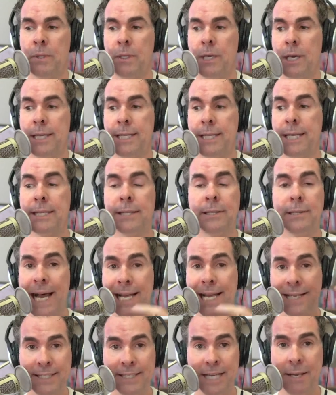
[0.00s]
And then the
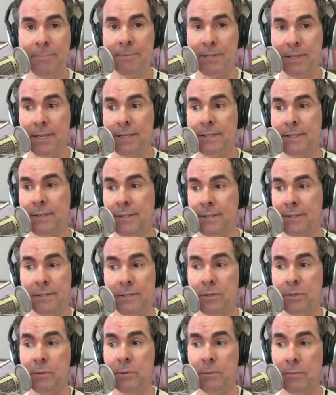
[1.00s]
last step to this is
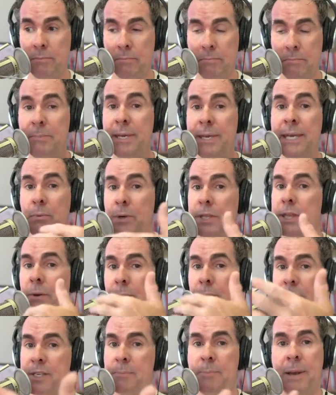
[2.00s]
to meet with the
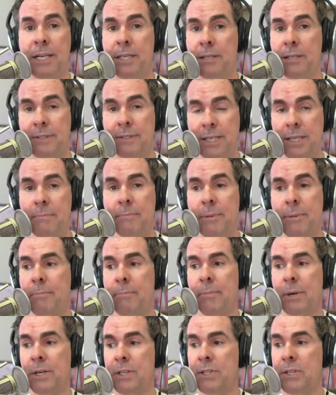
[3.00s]
respective team
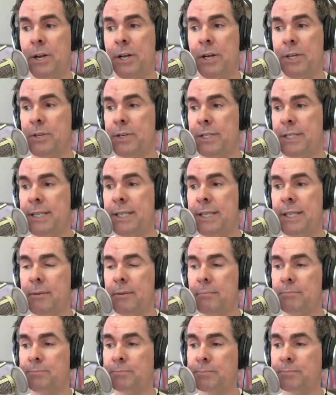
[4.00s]
members on your
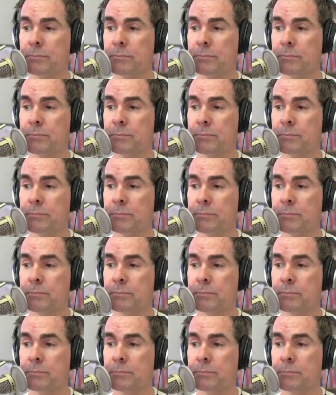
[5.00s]
team